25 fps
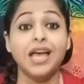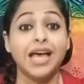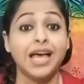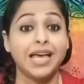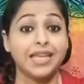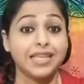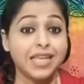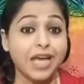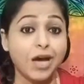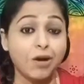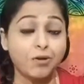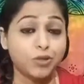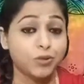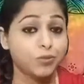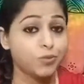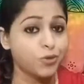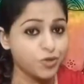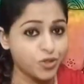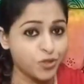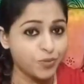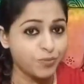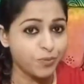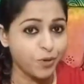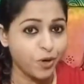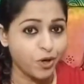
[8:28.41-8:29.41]
And now the
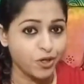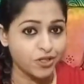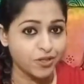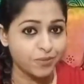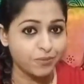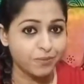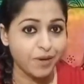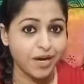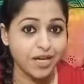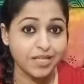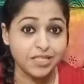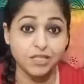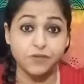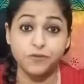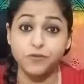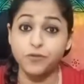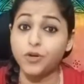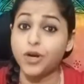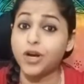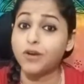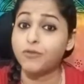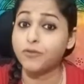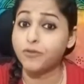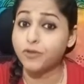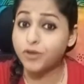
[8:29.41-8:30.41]
most important part, if
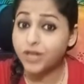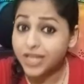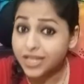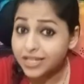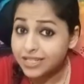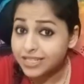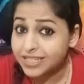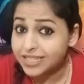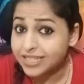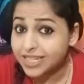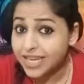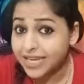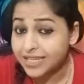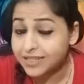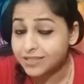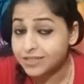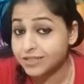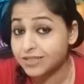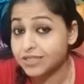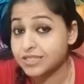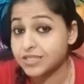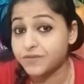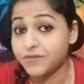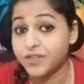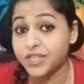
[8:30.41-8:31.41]
you have really liked
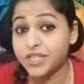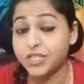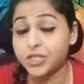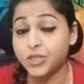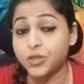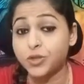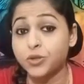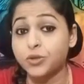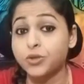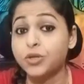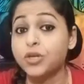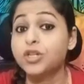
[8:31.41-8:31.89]
this video,